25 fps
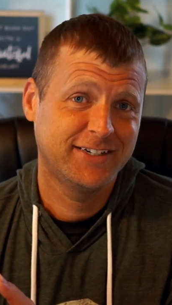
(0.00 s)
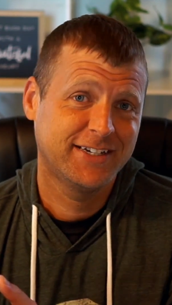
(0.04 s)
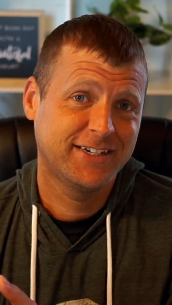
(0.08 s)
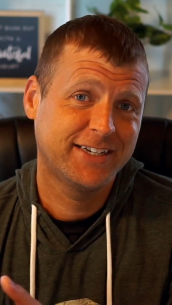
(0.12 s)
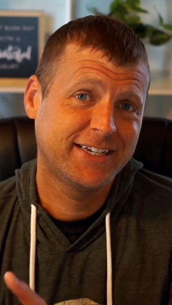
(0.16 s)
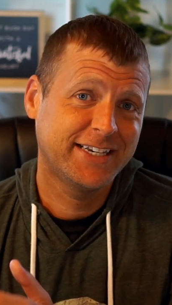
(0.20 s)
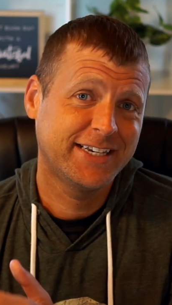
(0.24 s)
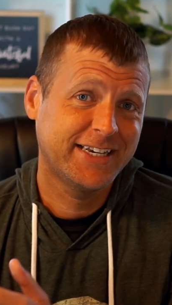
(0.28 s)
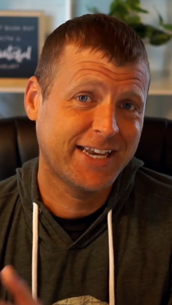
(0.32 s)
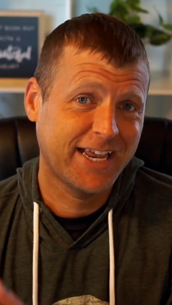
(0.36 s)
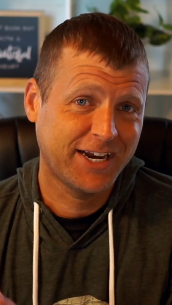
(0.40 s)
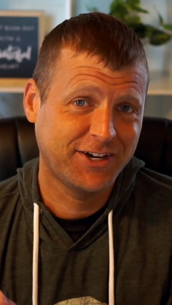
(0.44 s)

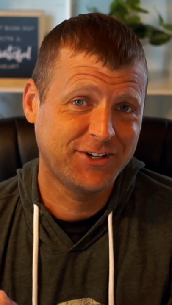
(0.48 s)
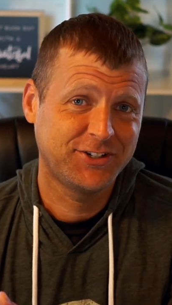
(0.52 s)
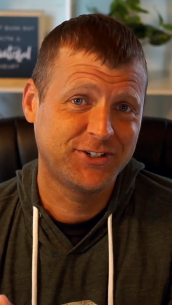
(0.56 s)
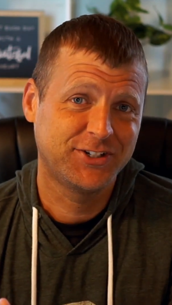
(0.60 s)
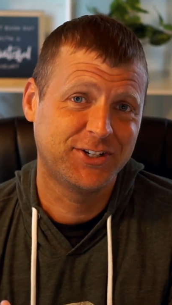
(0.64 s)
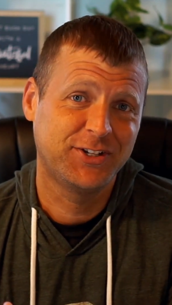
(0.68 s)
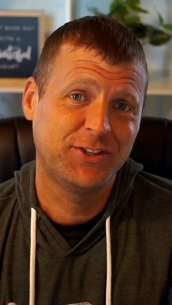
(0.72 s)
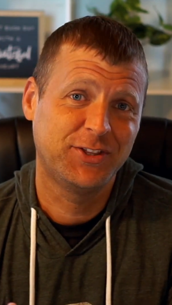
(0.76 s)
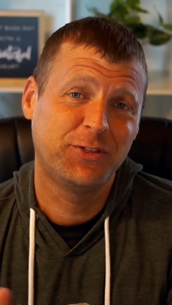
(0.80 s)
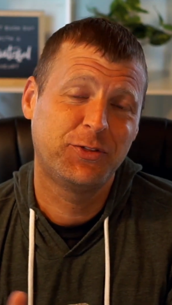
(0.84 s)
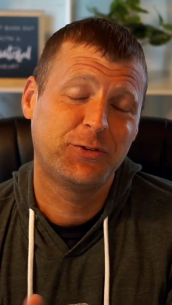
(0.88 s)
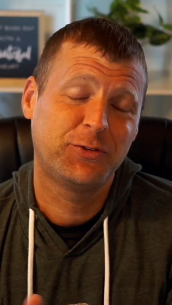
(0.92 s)

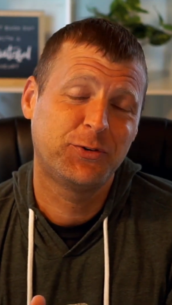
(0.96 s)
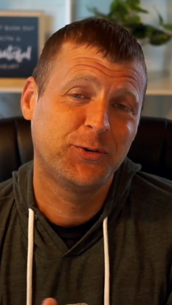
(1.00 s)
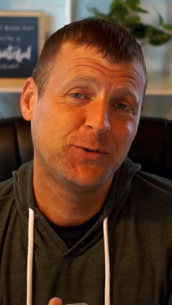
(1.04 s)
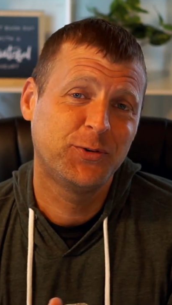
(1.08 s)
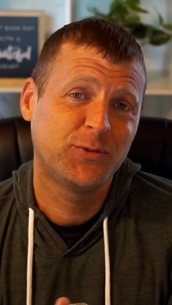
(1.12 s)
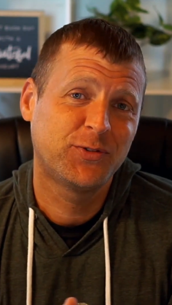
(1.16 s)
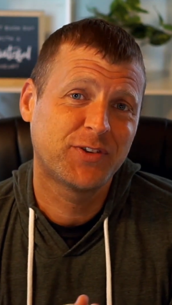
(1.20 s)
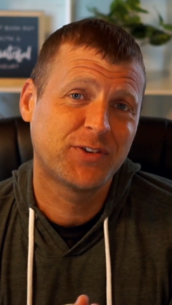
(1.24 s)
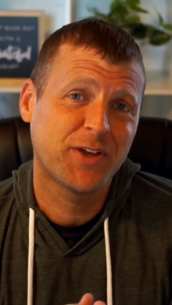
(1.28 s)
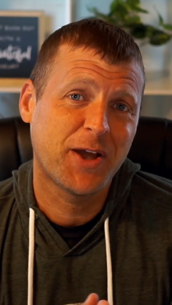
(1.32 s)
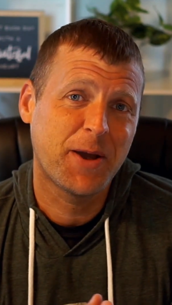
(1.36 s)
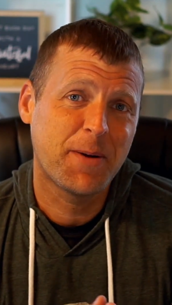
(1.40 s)
connection through
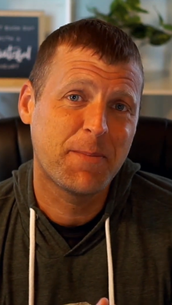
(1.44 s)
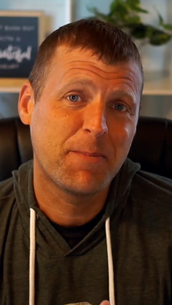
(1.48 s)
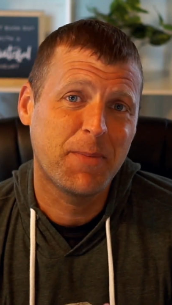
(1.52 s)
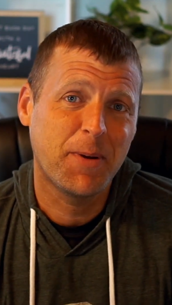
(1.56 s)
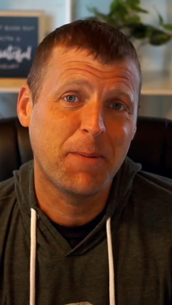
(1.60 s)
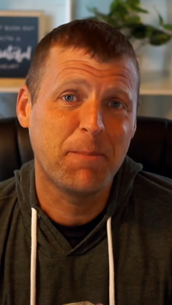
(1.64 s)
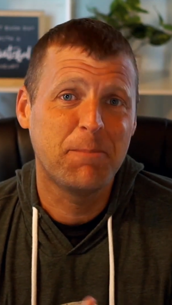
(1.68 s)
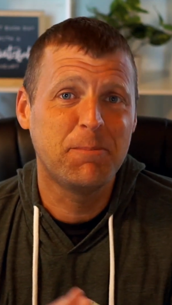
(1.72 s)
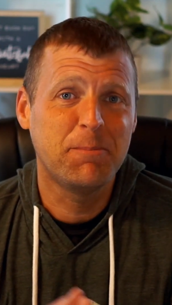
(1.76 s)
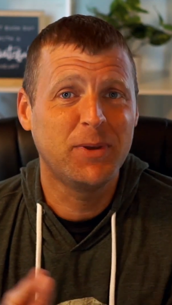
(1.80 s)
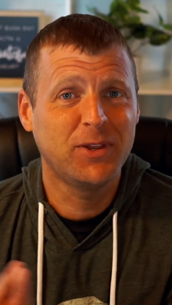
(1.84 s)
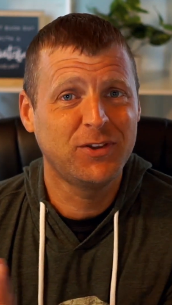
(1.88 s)
some
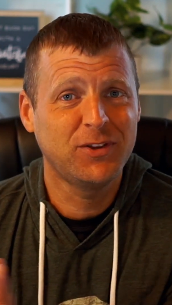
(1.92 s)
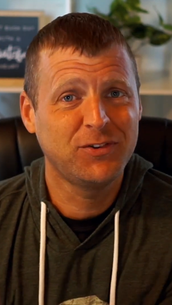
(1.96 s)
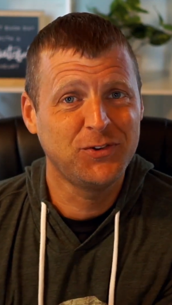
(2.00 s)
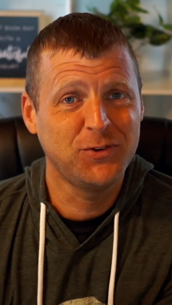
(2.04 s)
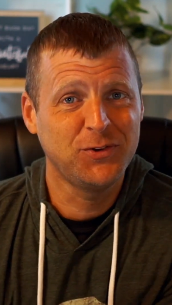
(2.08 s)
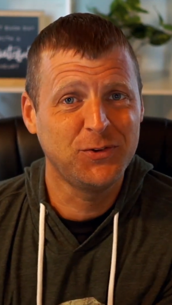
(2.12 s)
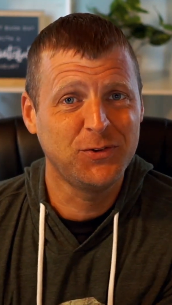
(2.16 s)
misuse